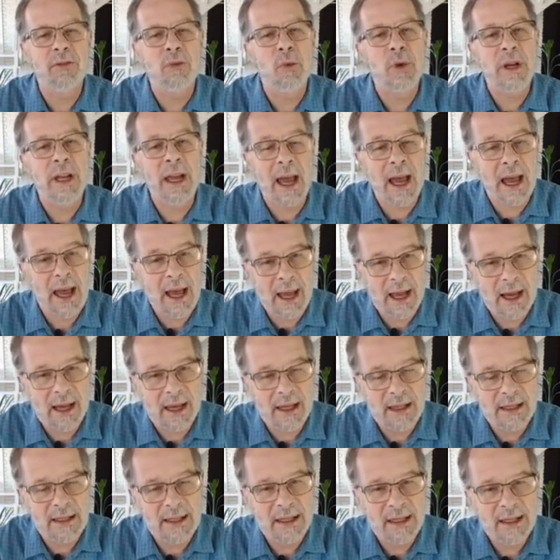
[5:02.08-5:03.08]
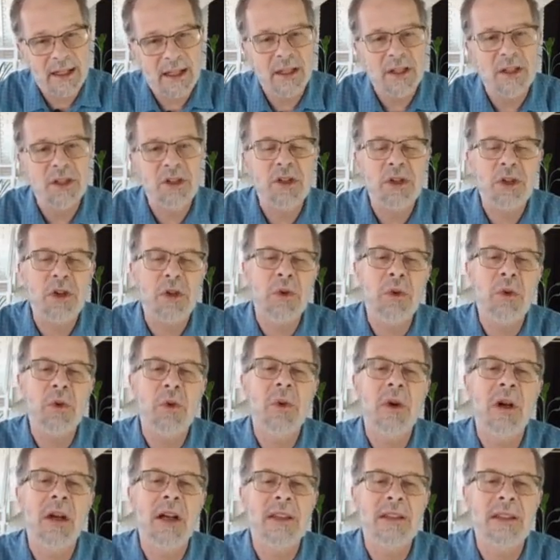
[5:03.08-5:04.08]
we add
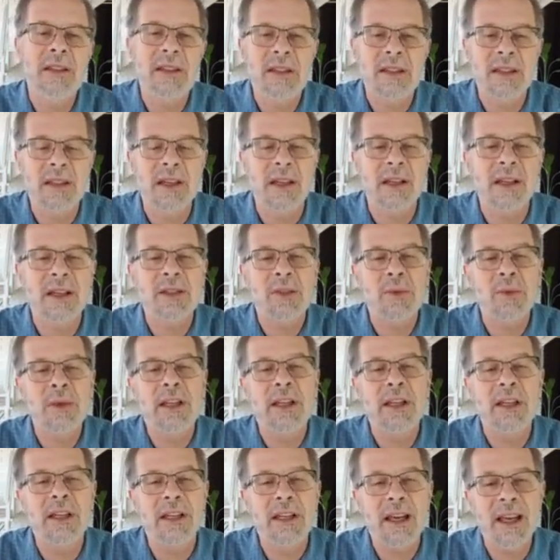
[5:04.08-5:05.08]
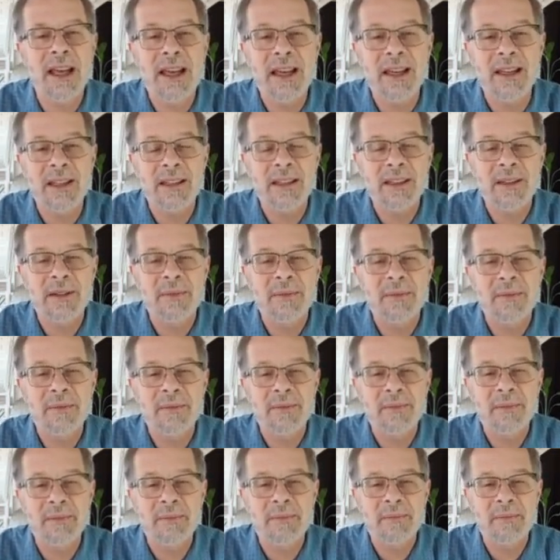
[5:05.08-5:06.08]
2 and 6, we get 8.
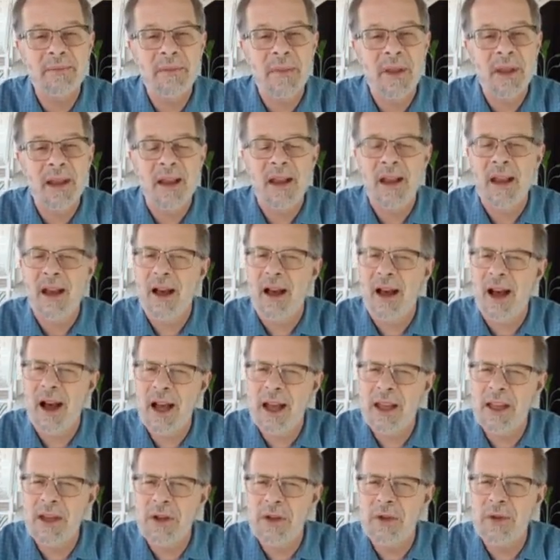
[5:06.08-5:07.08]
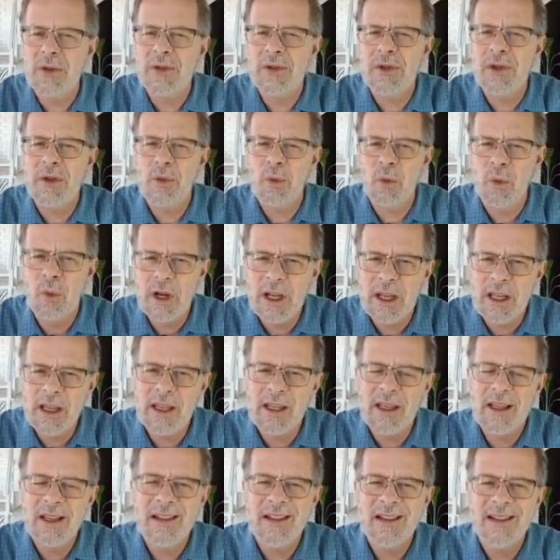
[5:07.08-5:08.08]
I used
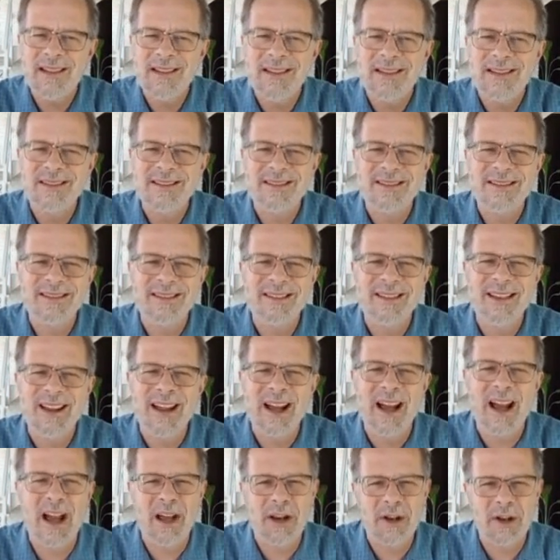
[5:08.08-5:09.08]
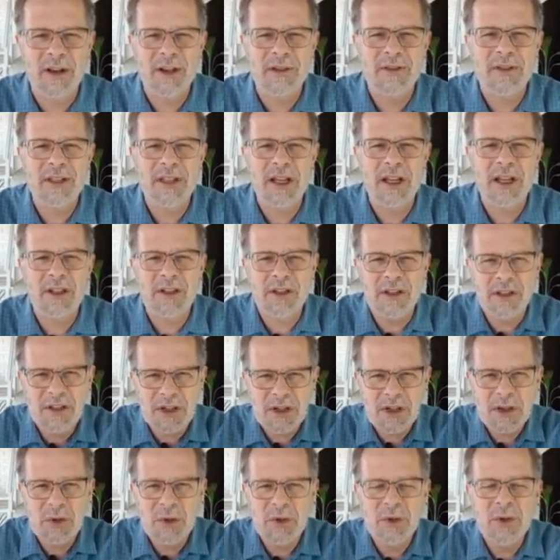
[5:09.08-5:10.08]
we. I could have said
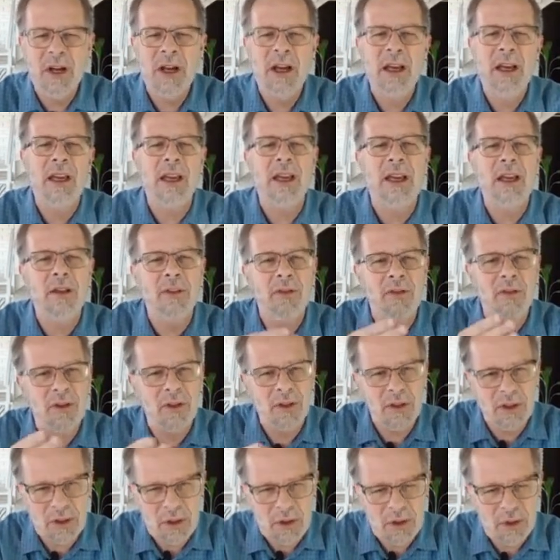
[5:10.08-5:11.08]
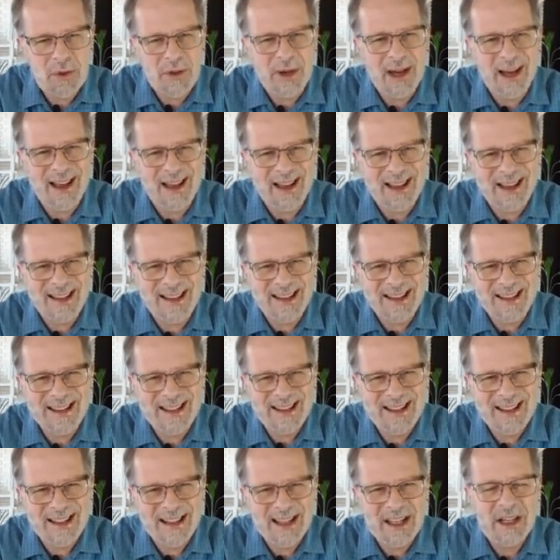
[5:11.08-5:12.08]
you. If you add
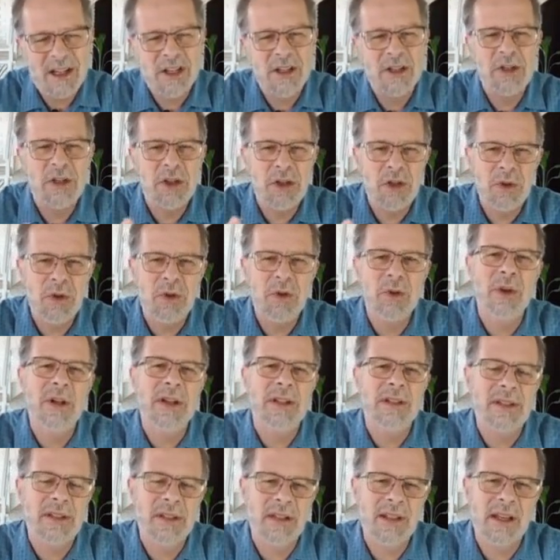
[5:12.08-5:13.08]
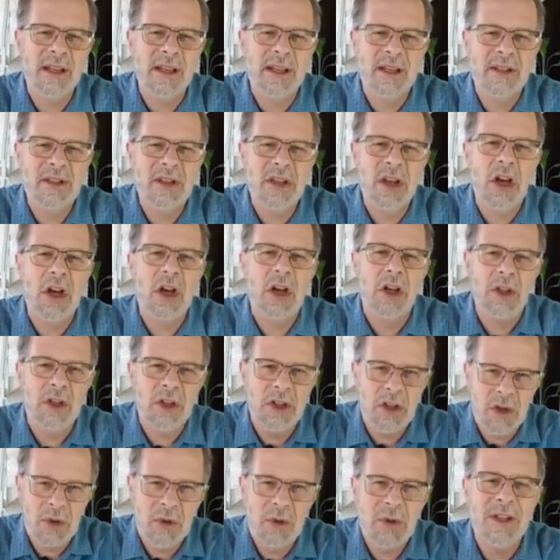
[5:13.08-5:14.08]
2 and 6,
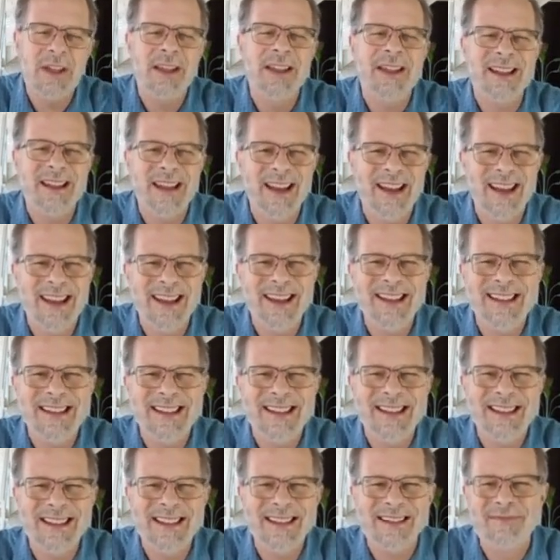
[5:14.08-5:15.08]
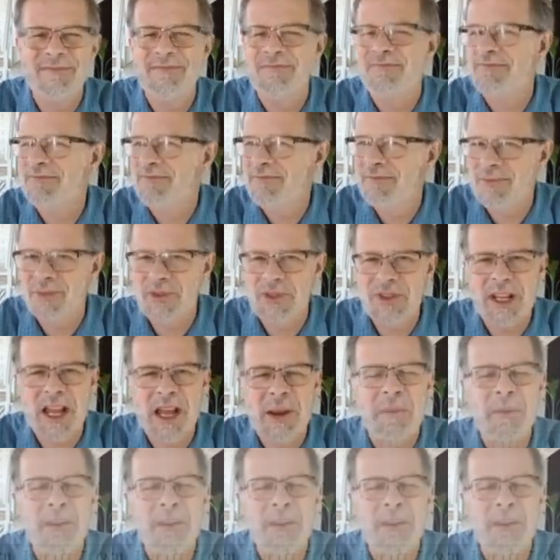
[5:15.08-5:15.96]
you get 8. Same